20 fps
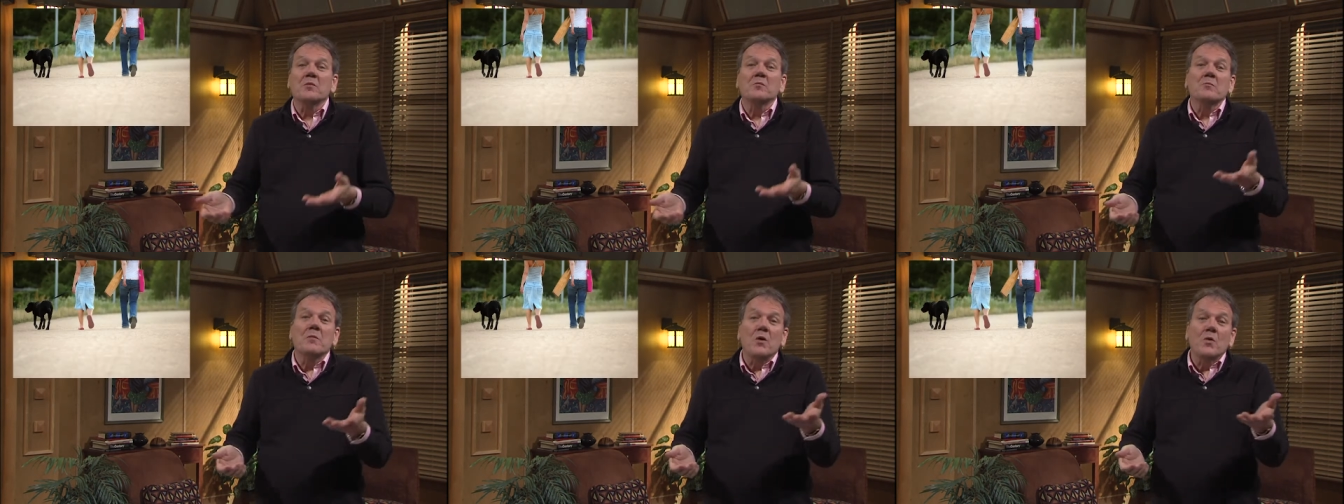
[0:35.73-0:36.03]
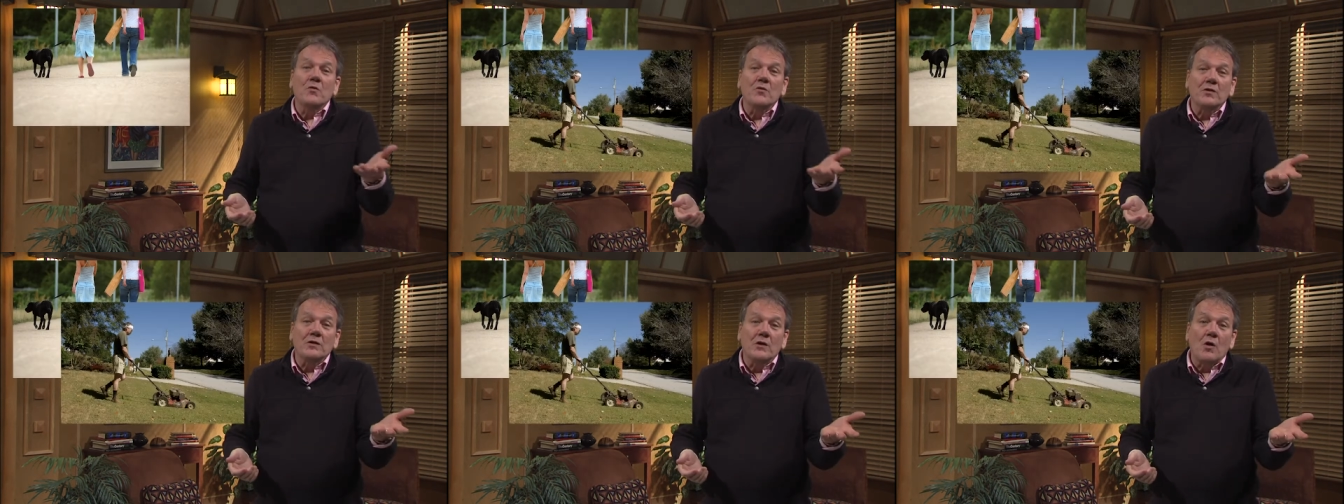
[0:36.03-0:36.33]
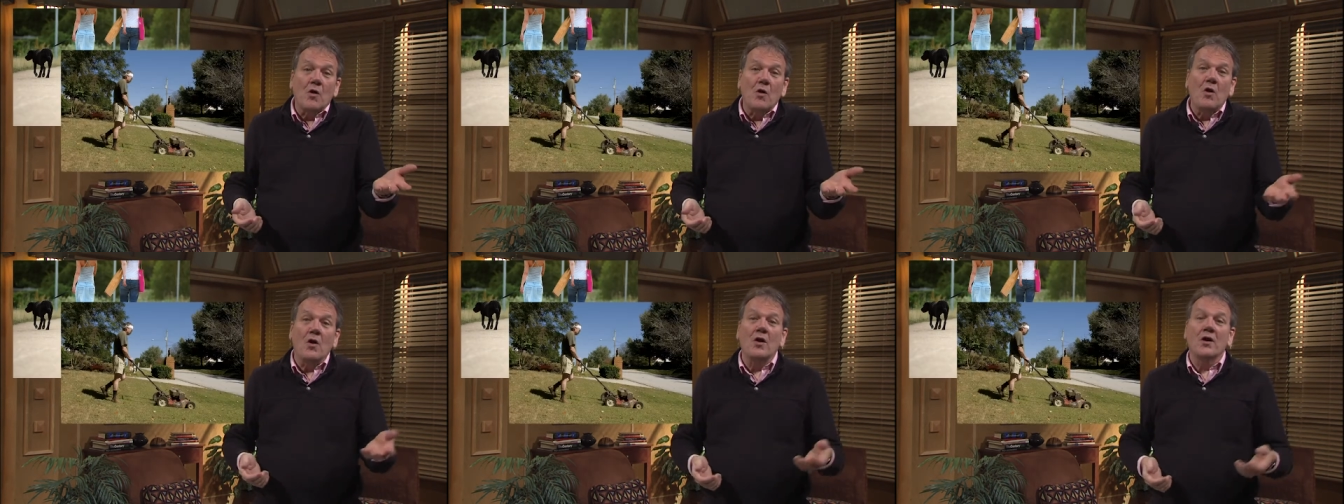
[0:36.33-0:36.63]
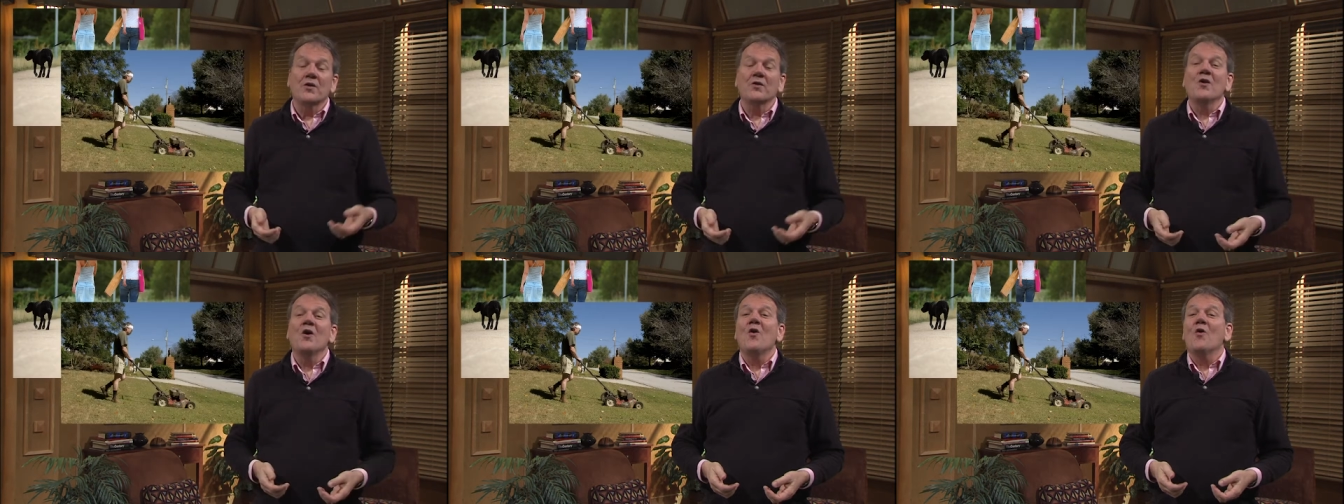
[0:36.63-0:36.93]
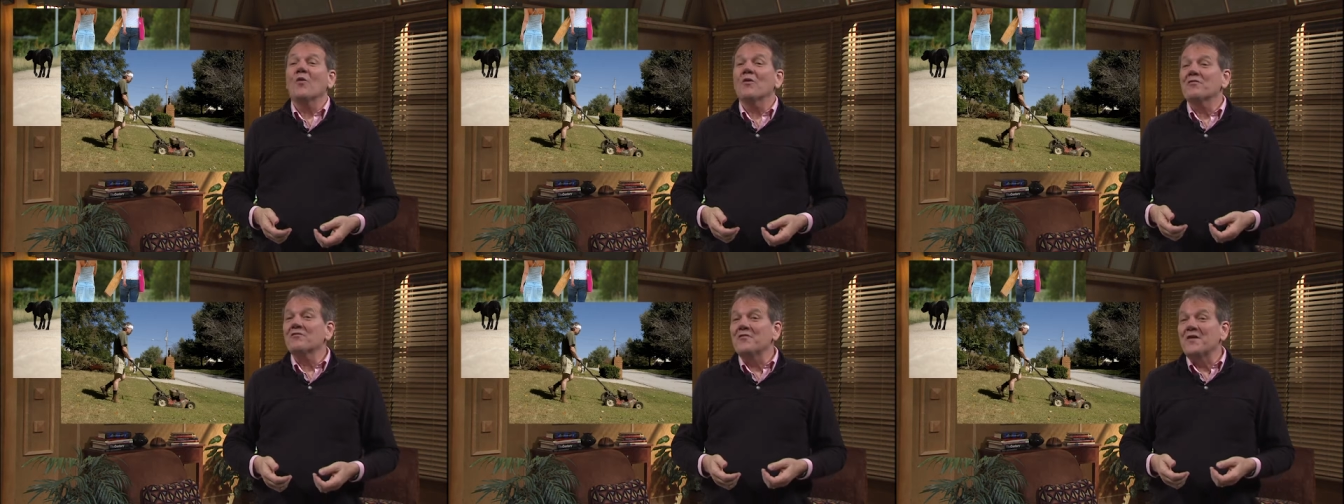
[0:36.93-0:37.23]
mow the lawn,
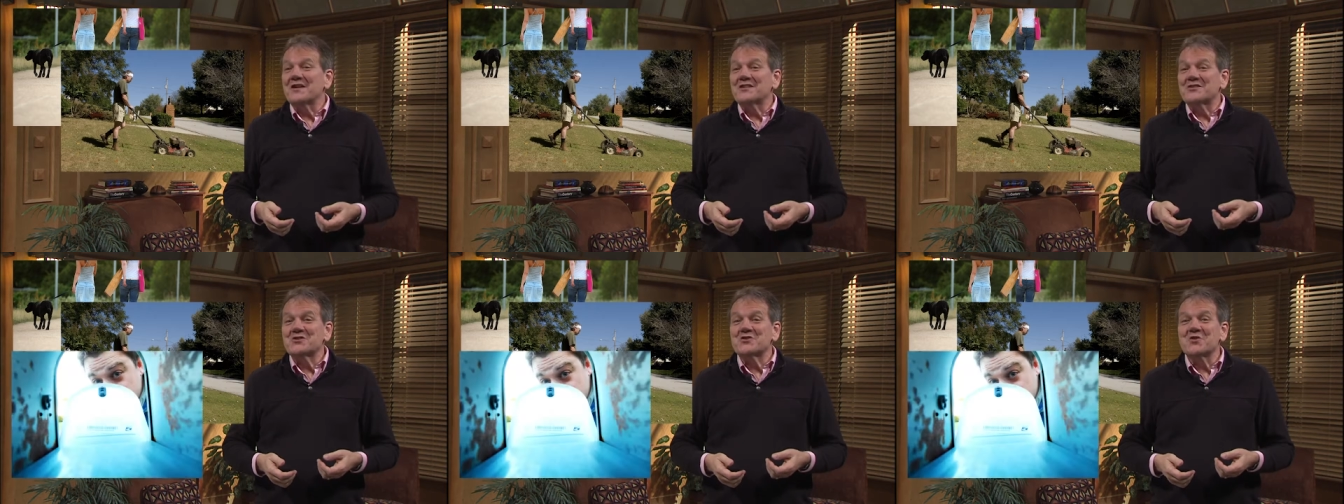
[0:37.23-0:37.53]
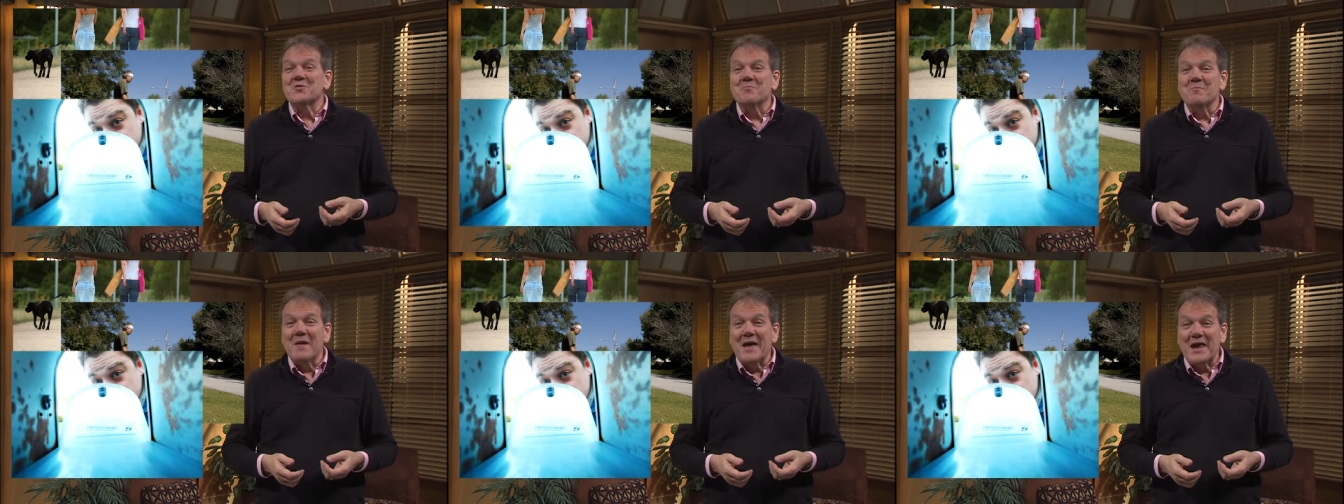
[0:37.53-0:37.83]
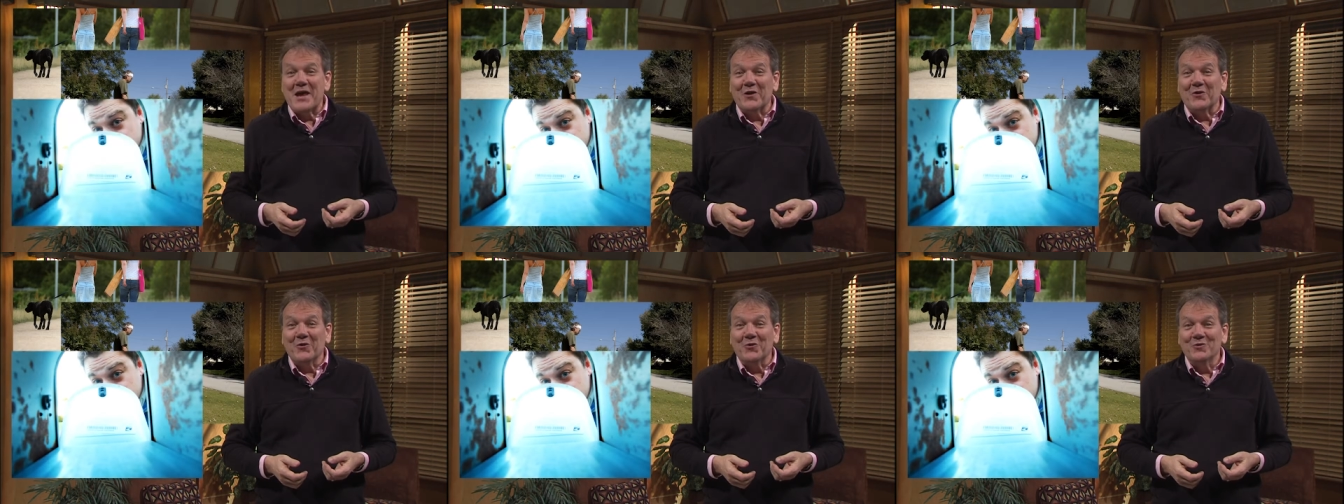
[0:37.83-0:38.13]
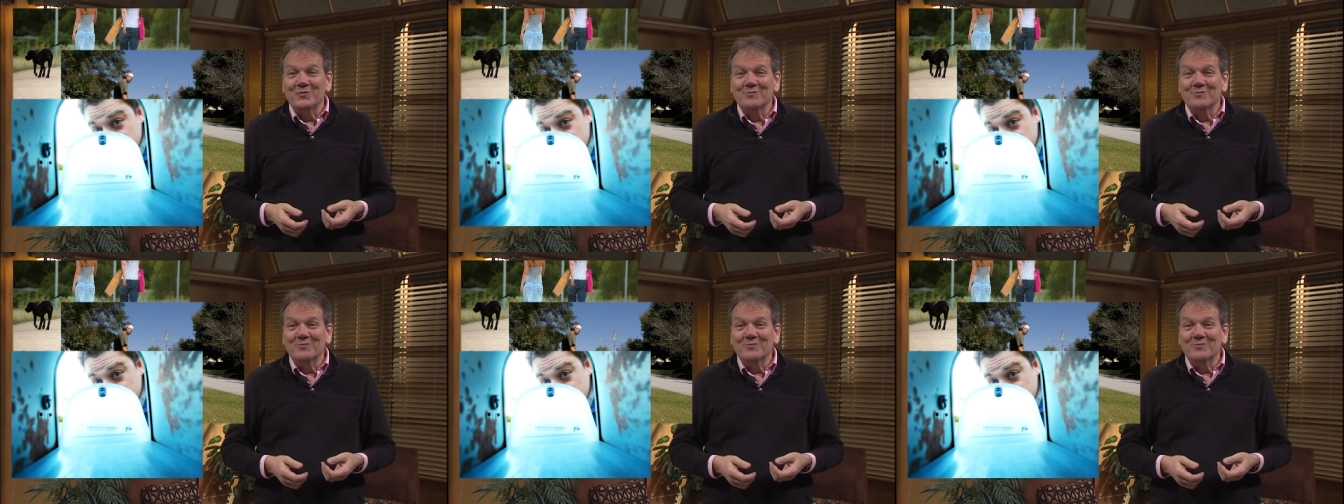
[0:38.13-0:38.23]
or fetch the mail.